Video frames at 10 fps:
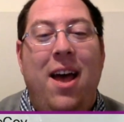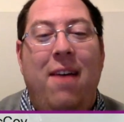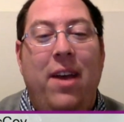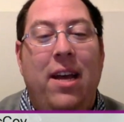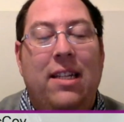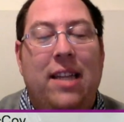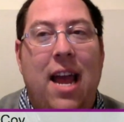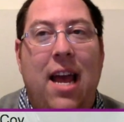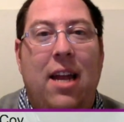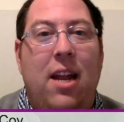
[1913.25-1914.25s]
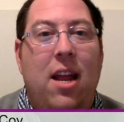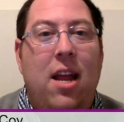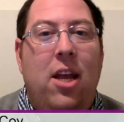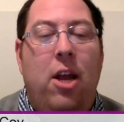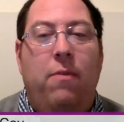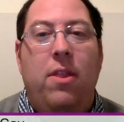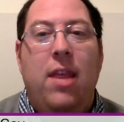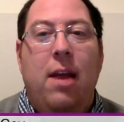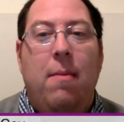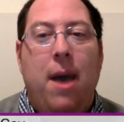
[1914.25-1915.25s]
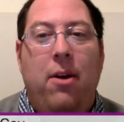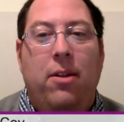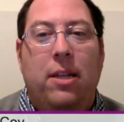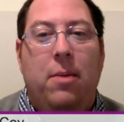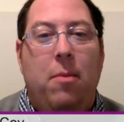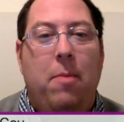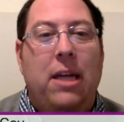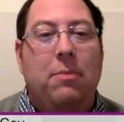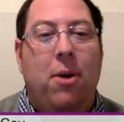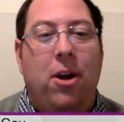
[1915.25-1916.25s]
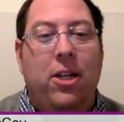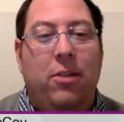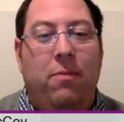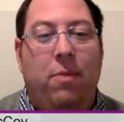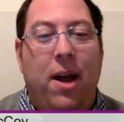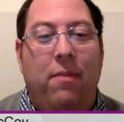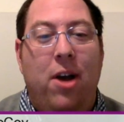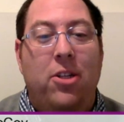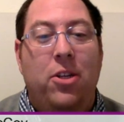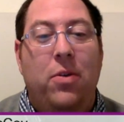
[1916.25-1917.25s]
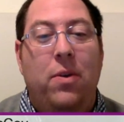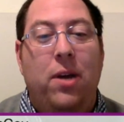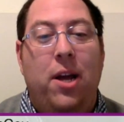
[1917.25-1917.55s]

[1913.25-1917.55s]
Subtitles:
events, and you know, if you think about some of the best parties you've probably gone to,